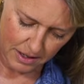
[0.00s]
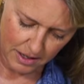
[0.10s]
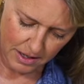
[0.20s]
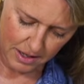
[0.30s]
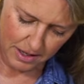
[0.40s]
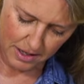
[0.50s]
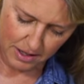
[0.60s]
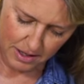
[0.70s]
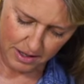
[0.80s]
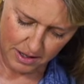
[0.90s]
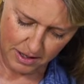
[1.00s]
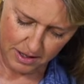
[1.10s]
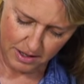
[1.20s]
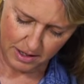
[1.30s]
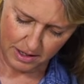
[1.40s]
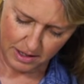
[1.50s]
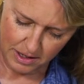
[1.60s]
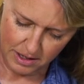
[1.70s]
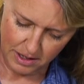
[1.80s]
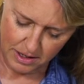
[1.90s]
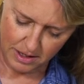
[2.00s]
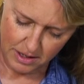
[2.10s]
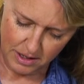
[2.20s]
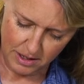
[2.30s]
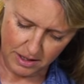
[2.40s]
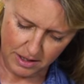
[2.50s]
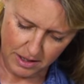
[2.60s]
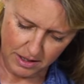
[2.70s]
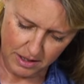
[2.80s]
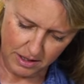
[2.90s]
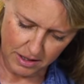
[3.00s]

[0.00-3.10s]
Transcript: [no speech]